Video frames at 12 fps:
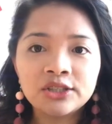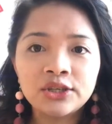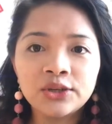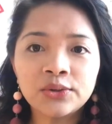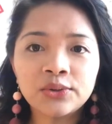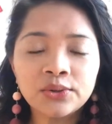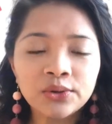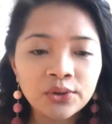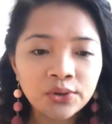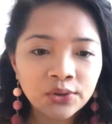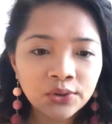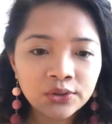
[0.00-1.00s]
to
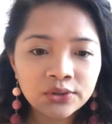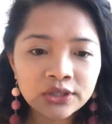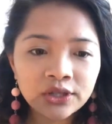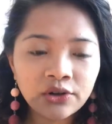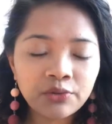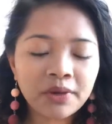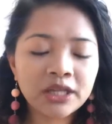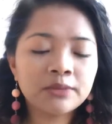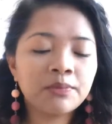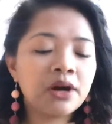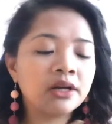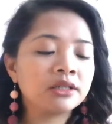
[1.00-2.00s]
conceal all my
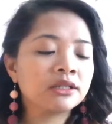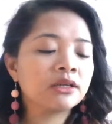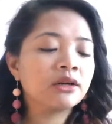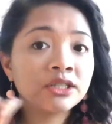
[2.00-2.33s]
spots.